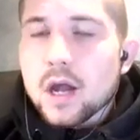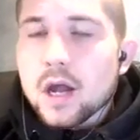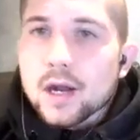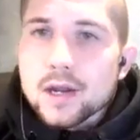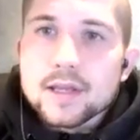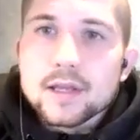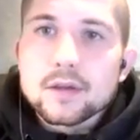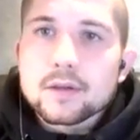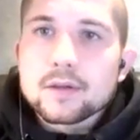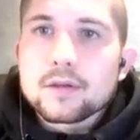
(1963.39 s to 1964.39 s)
And I think
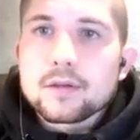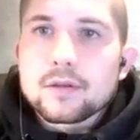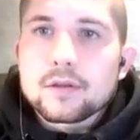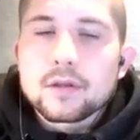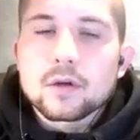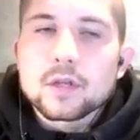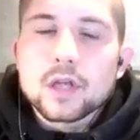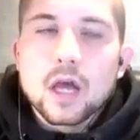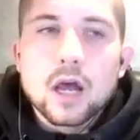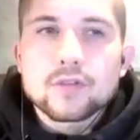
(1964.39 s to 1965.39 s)
you know you
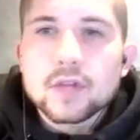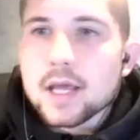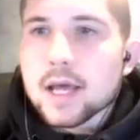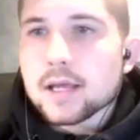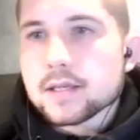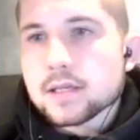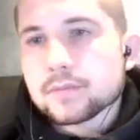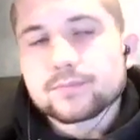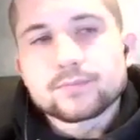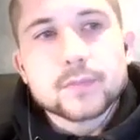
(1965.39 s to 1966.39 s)
have Diaz.
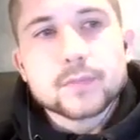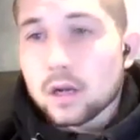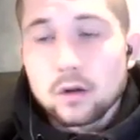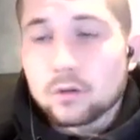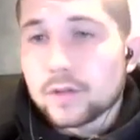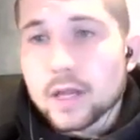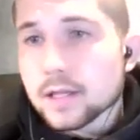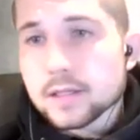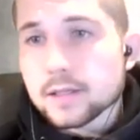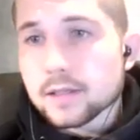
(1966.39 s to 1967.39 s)
I love
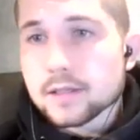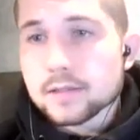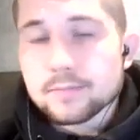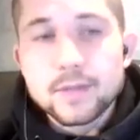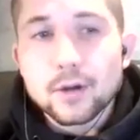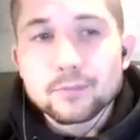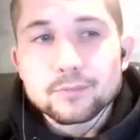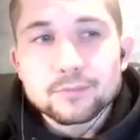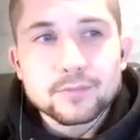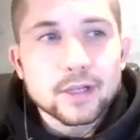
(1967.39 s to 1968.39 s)
Diaz. He's you know
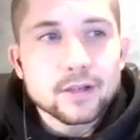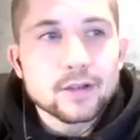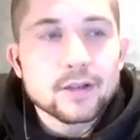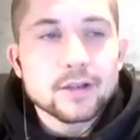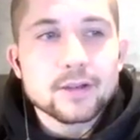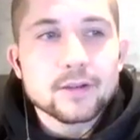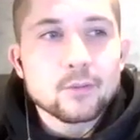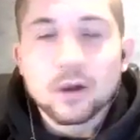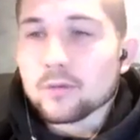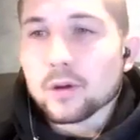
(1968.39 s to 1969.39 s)
I,
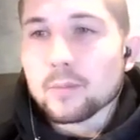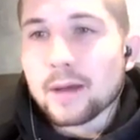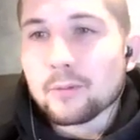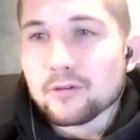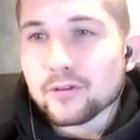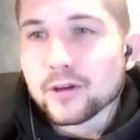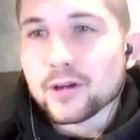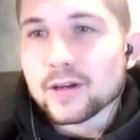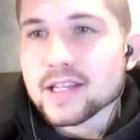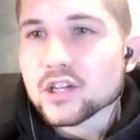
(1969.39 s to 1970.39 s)
what what a man, what a
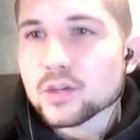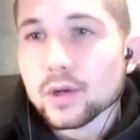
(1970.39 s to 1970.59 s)
fighter, etc.